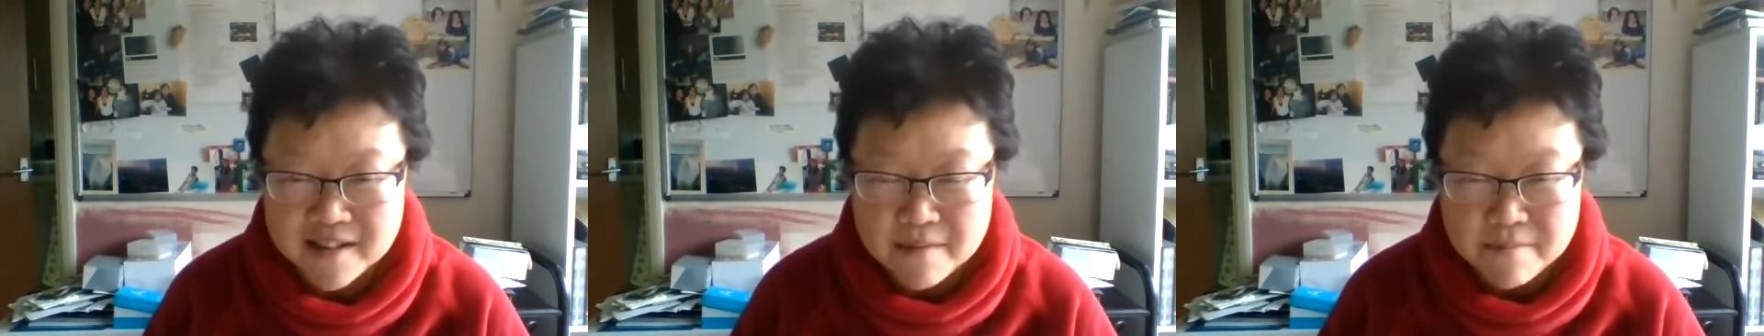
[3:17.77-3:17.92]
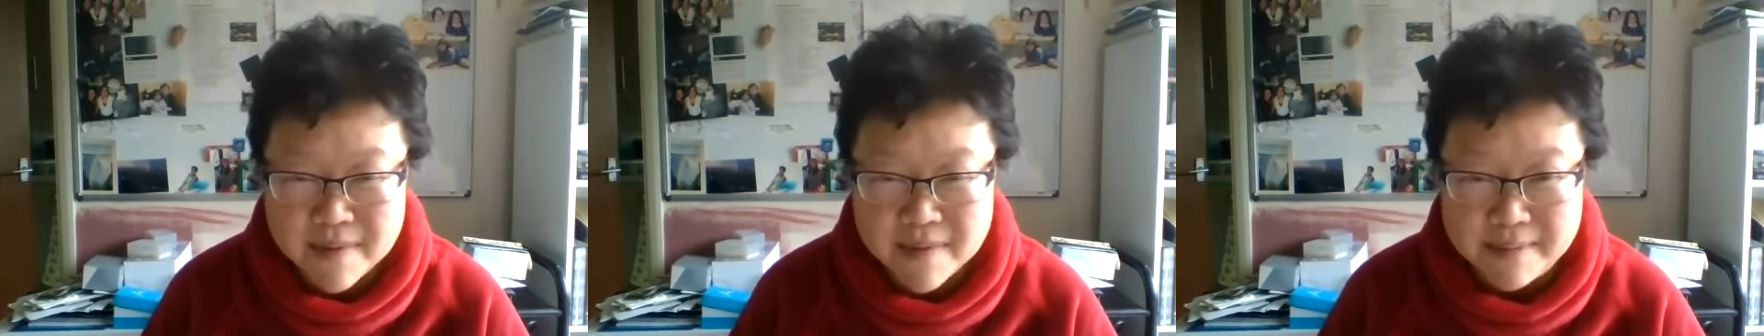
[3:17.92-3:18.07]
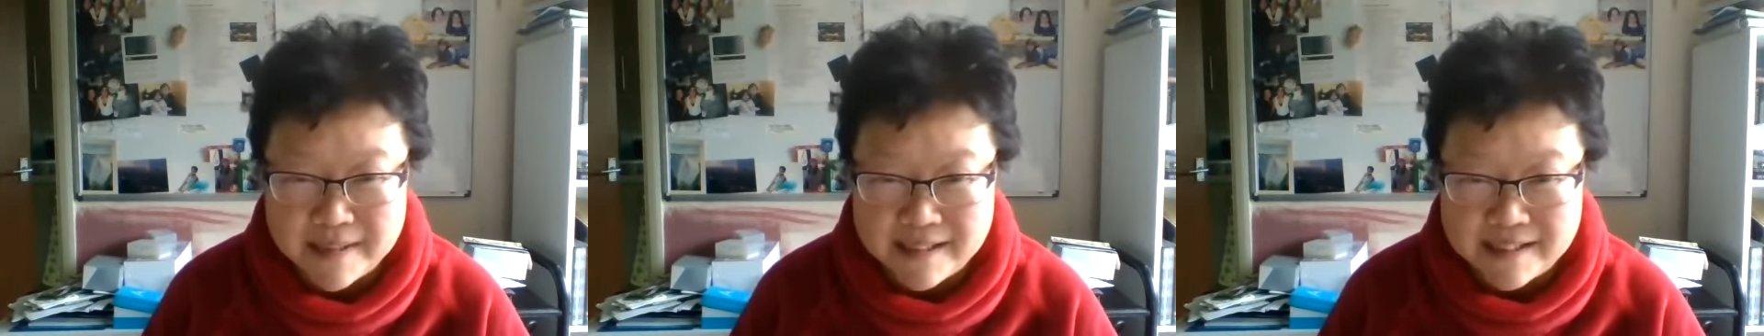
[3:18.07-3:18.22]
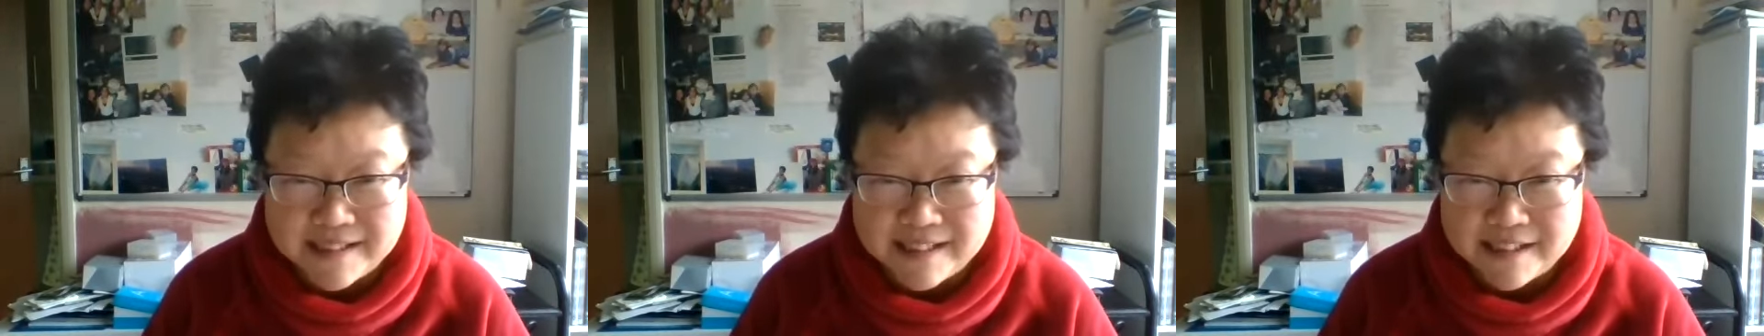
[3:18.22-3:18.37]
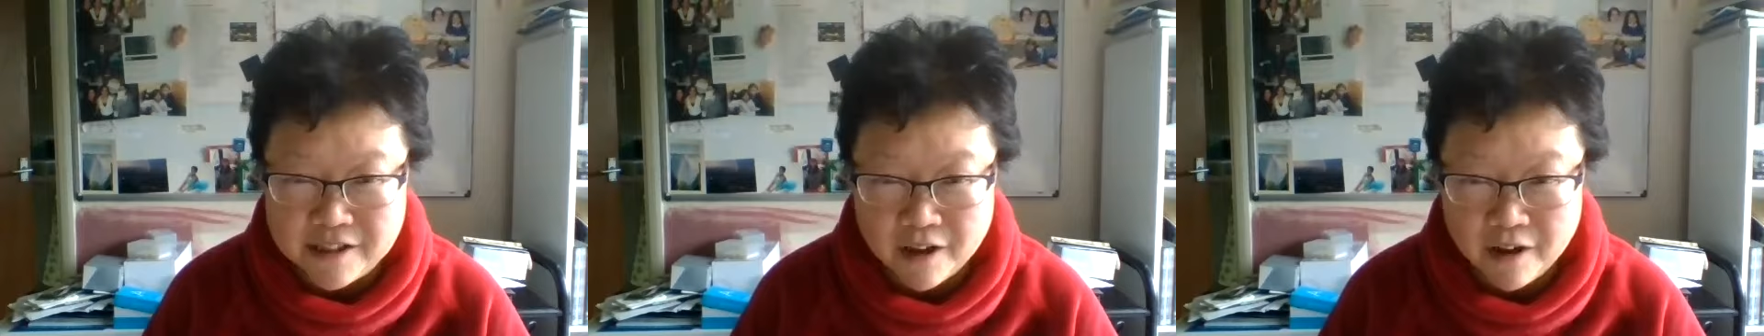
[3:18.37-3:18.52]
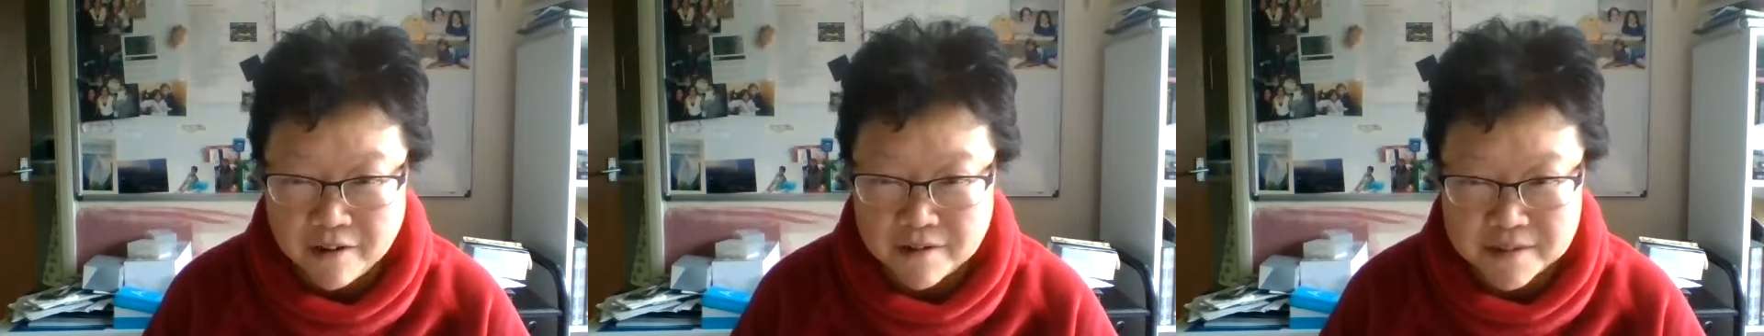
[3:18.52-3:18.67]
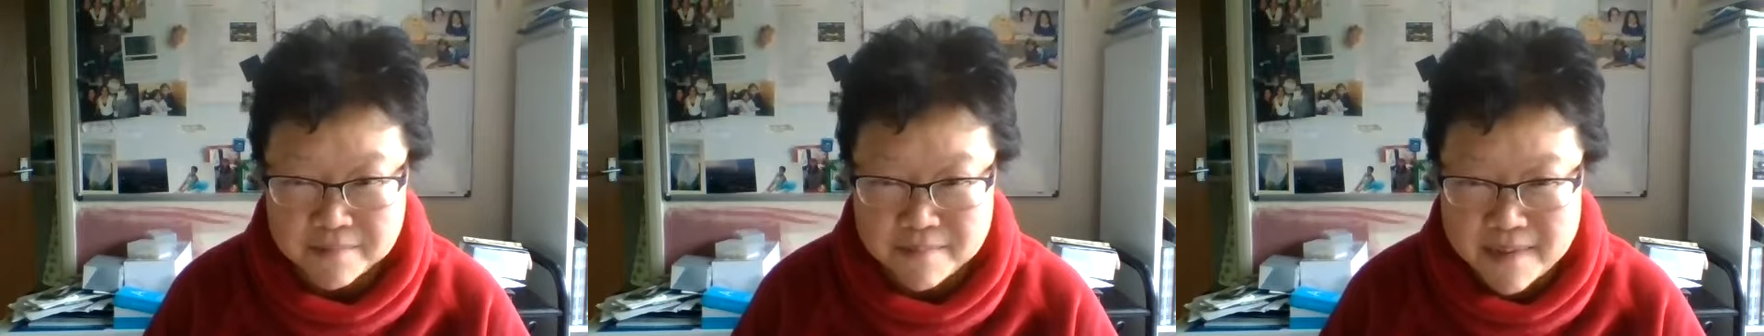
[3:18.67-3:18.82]
Maybe
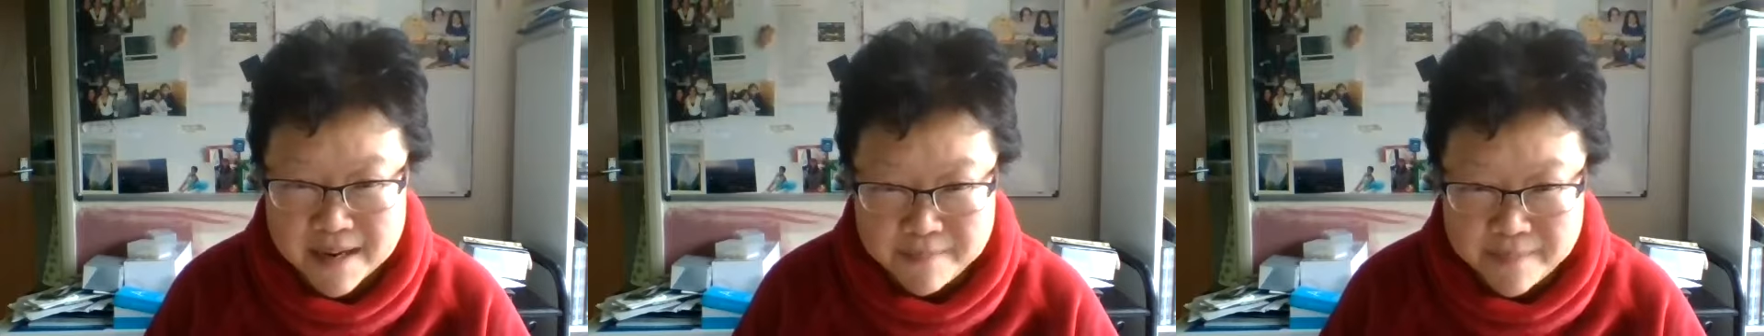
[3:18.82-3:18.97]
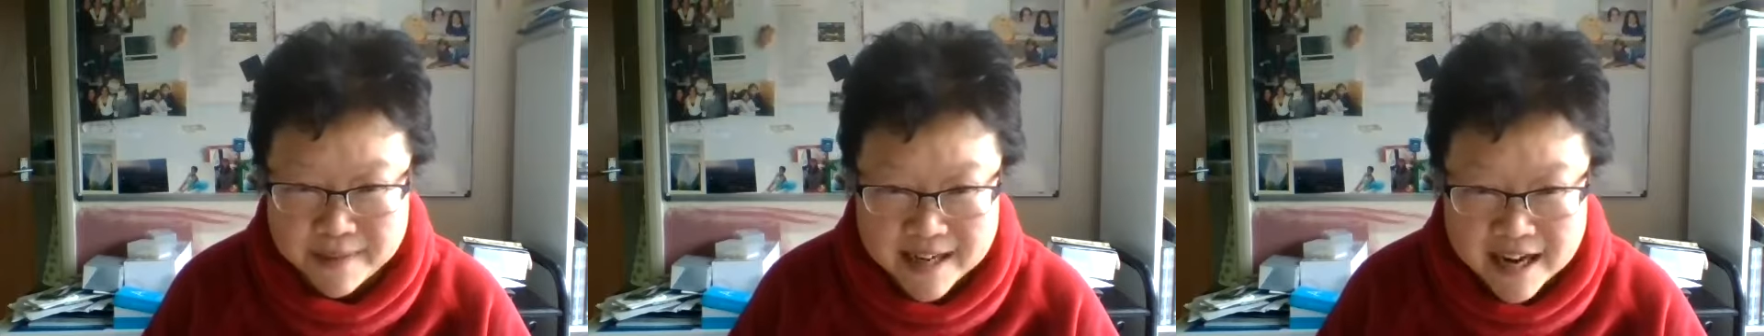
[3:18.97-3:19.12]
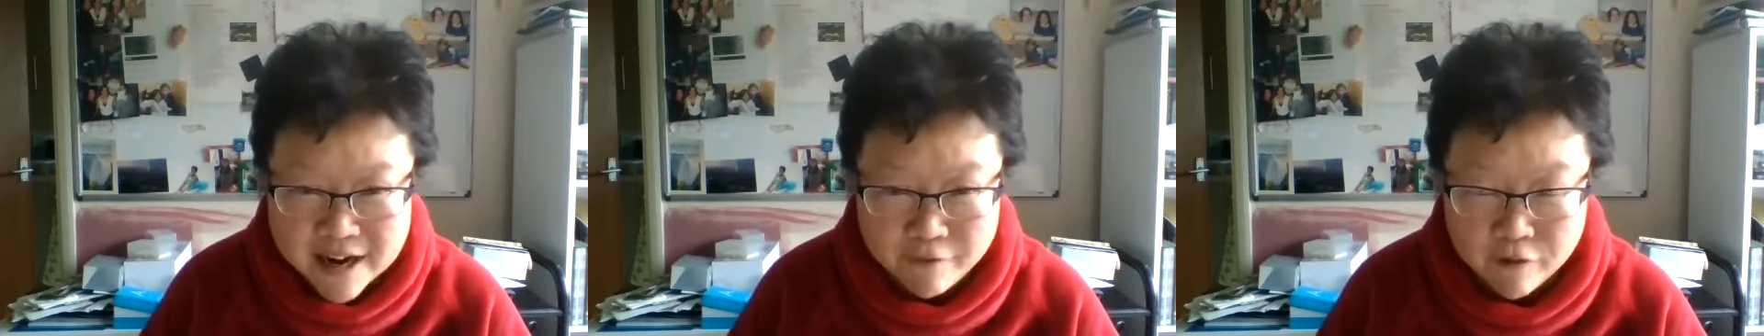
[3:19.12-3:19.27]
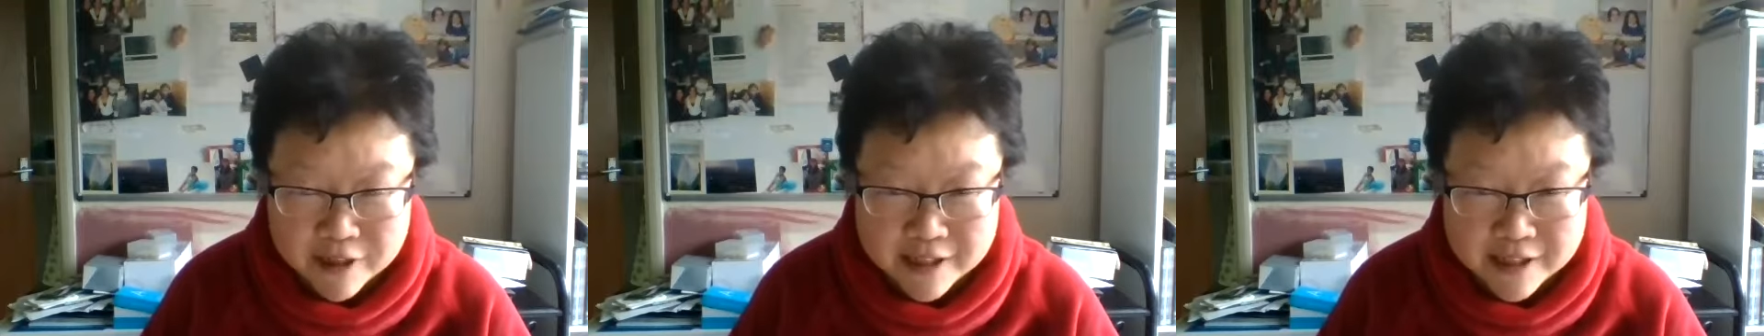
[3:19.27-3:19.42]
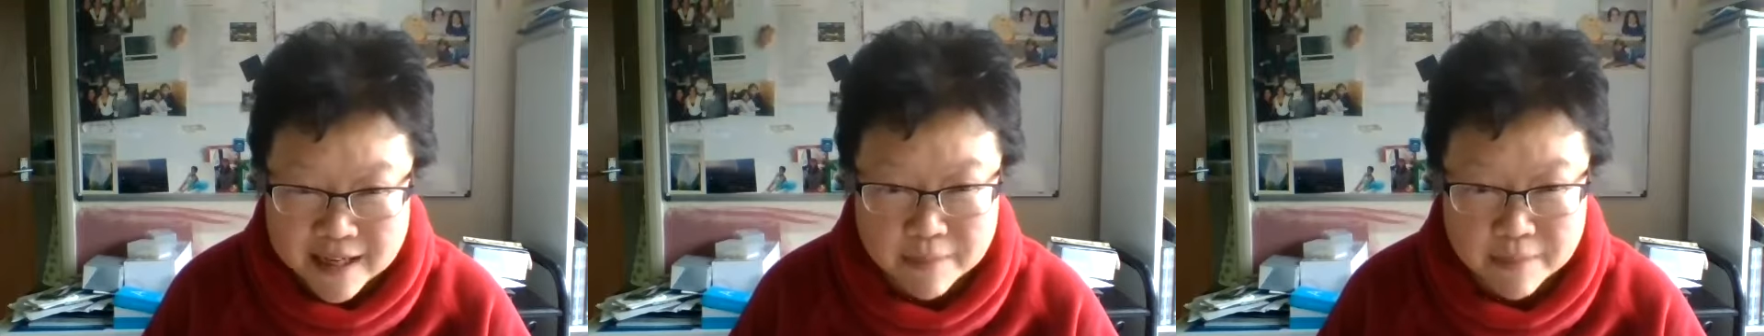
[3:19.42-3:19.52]
detox, maybe every